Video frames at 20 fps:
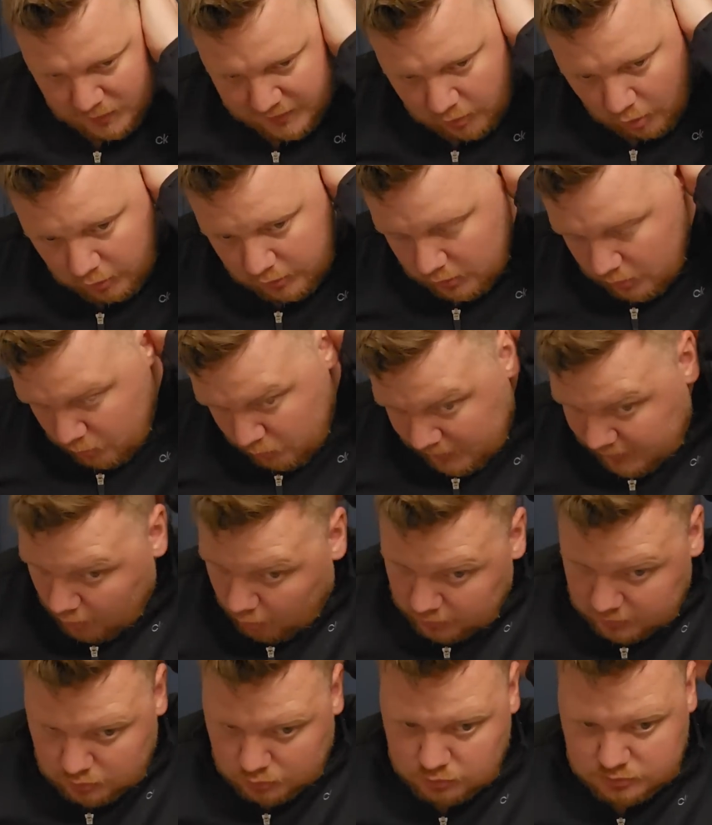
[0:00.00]
when
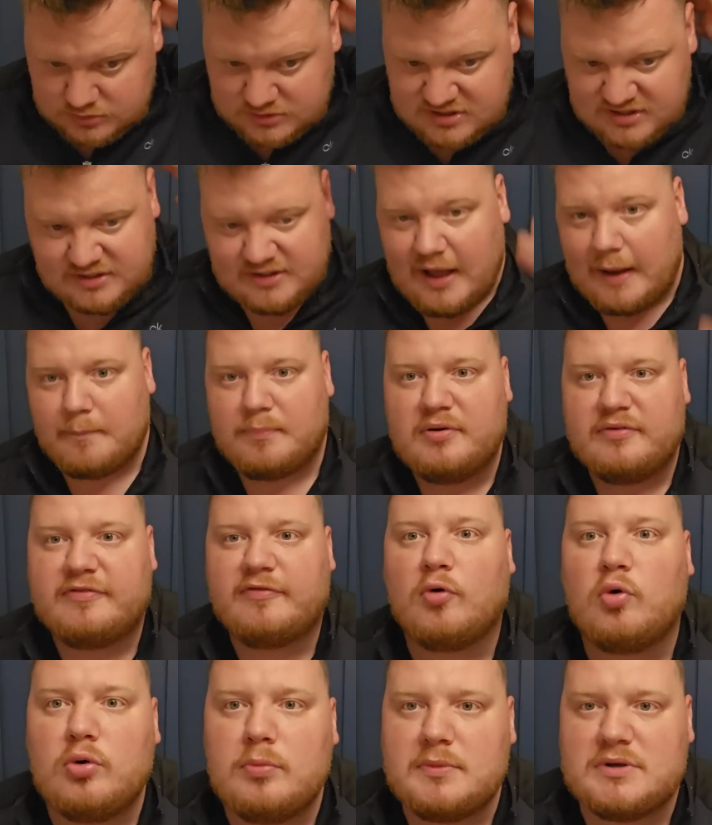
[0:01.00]
I looked at that
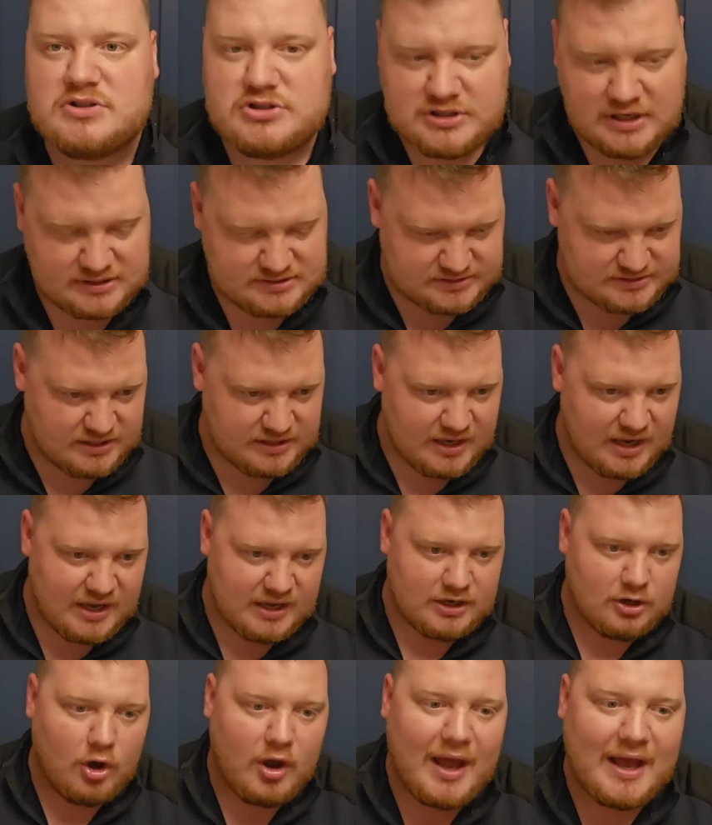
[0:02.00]
performance yesterday
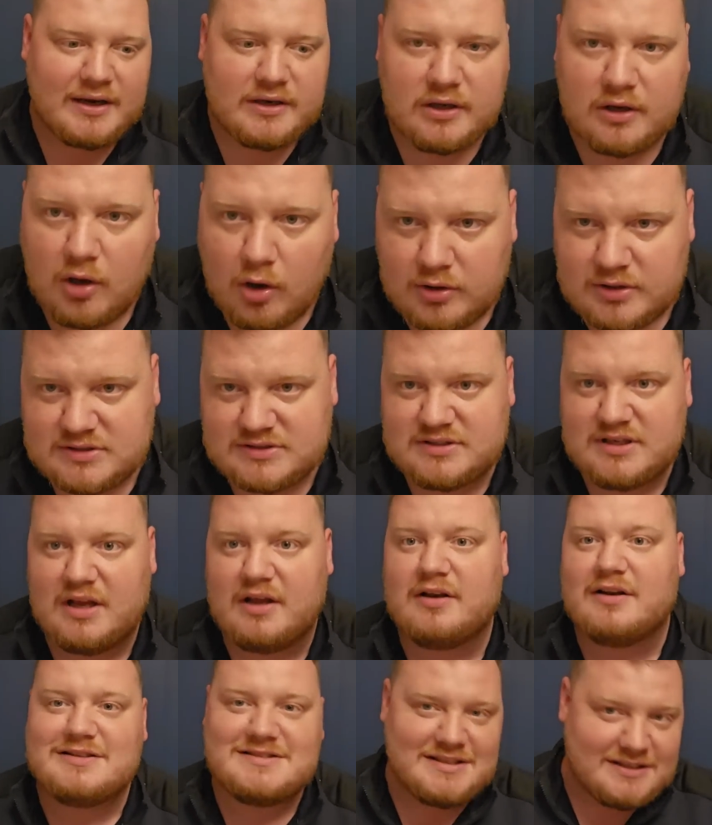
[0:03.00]
and I analysed it
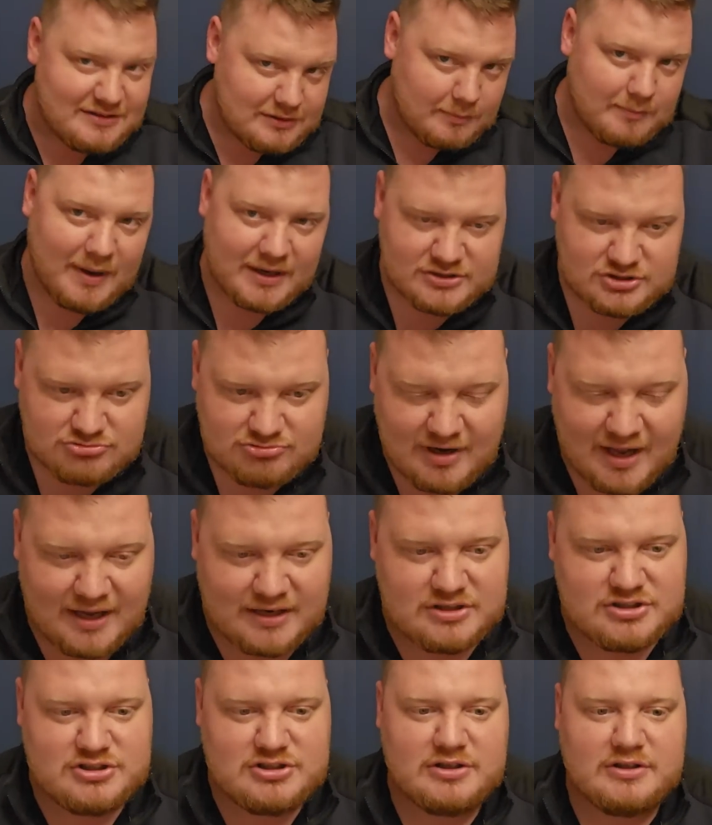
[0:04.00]
and I did the match
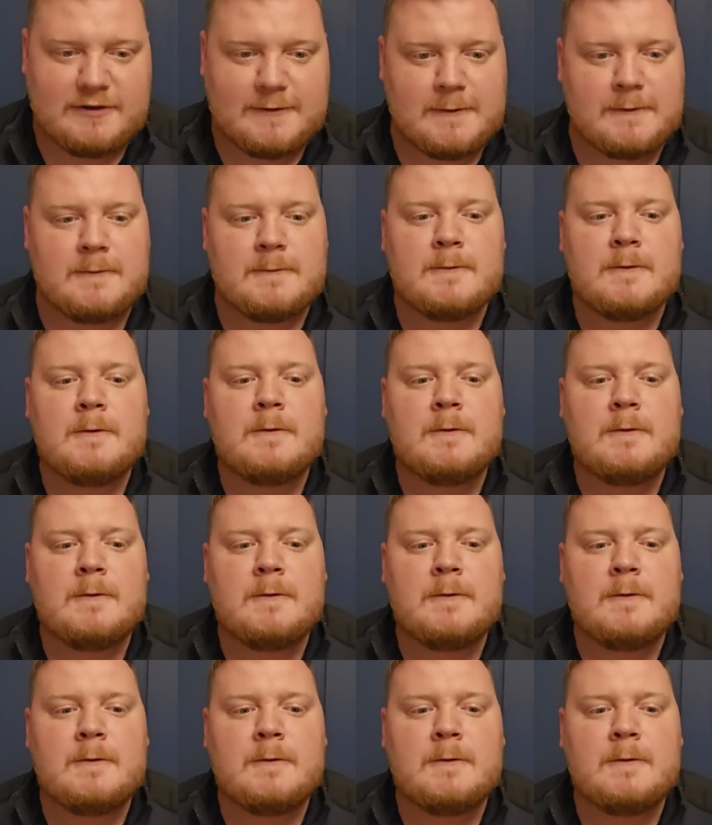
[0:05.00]
reaction and